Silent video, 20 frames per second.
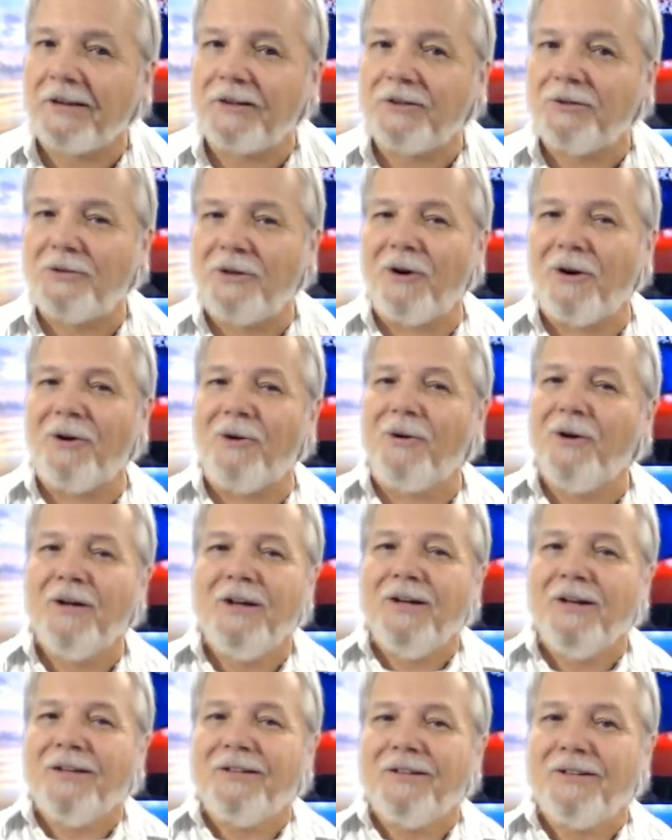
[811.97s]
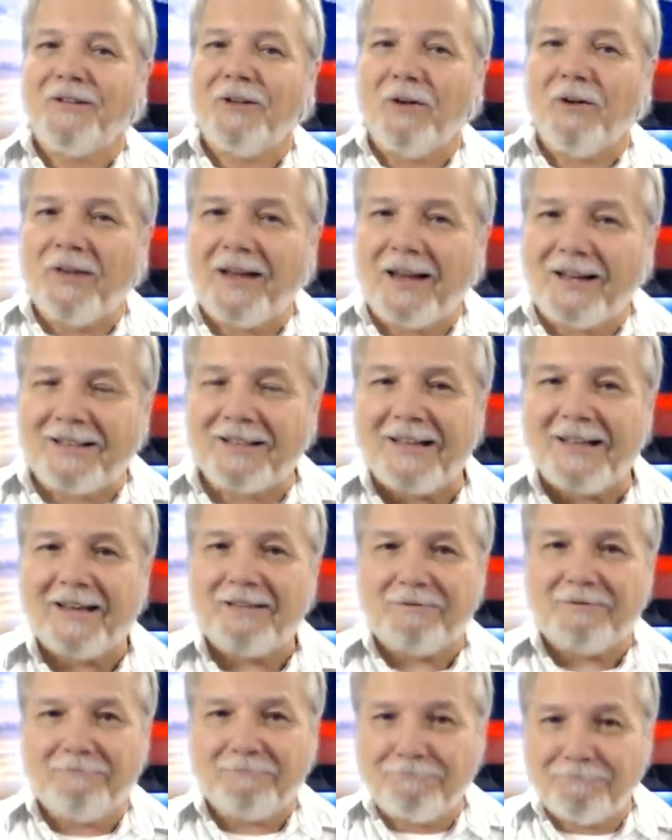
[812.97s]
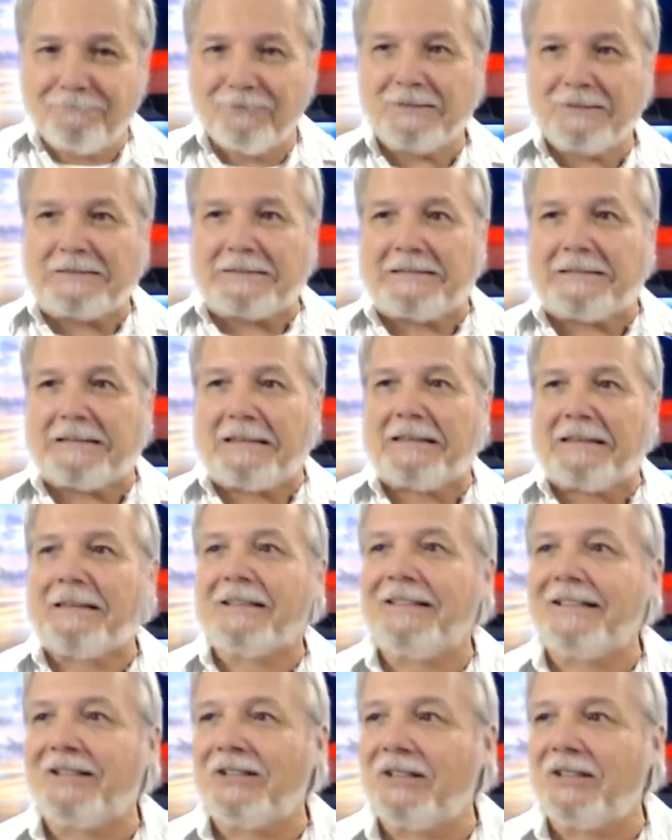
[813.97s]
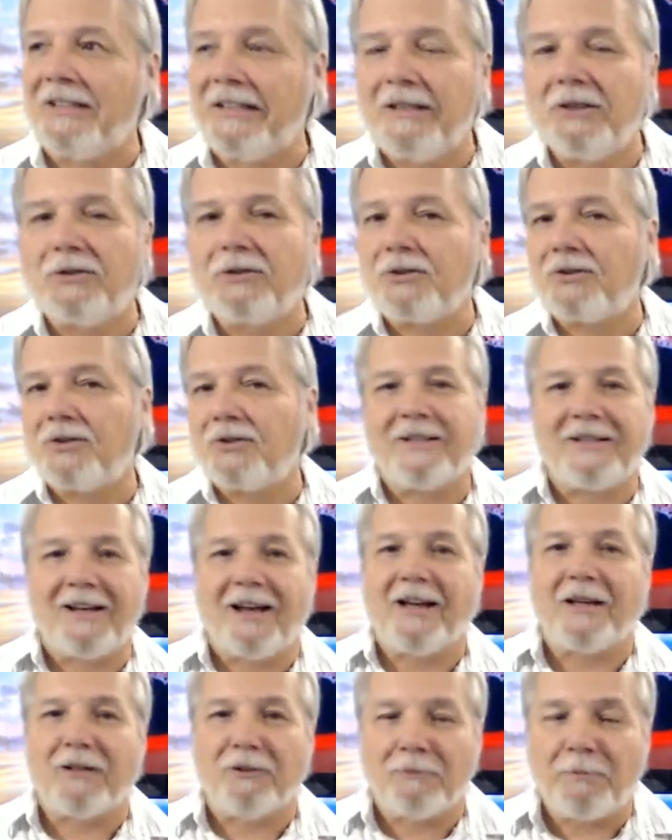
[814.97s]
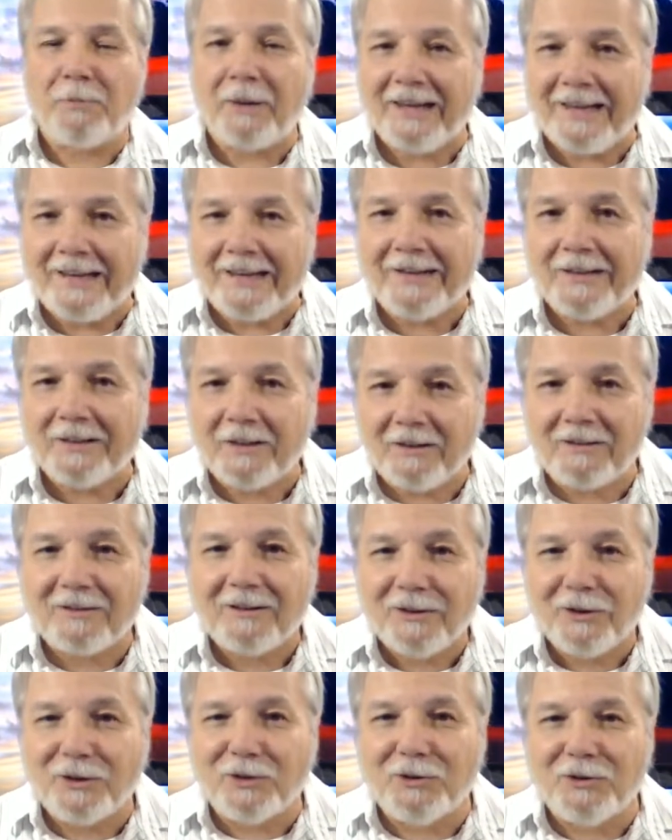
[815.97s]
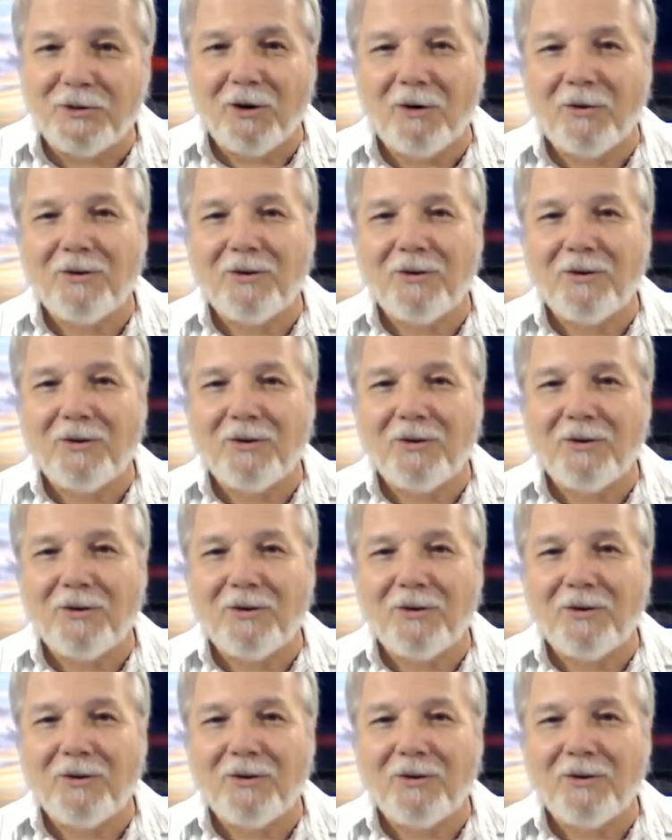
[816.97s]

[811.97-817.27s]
You know that it's an interesting kind of pain, you know,